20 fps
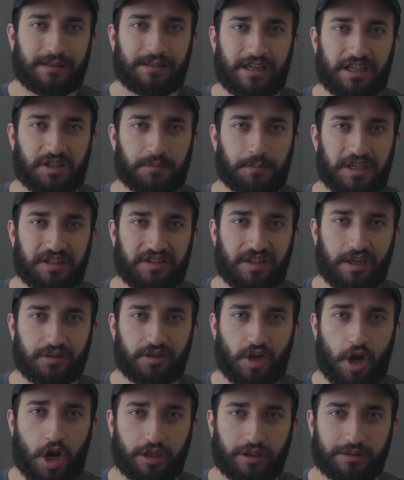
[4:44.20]
That's my TED
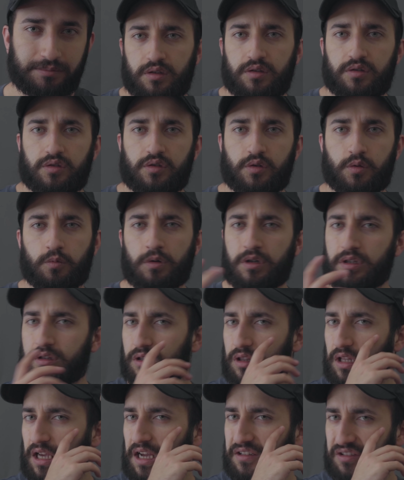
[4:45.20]
Talk. So one of
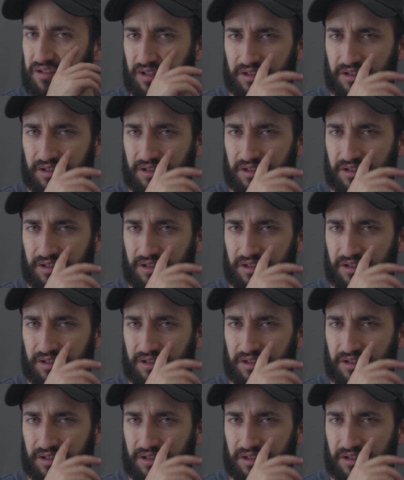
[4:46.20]
the last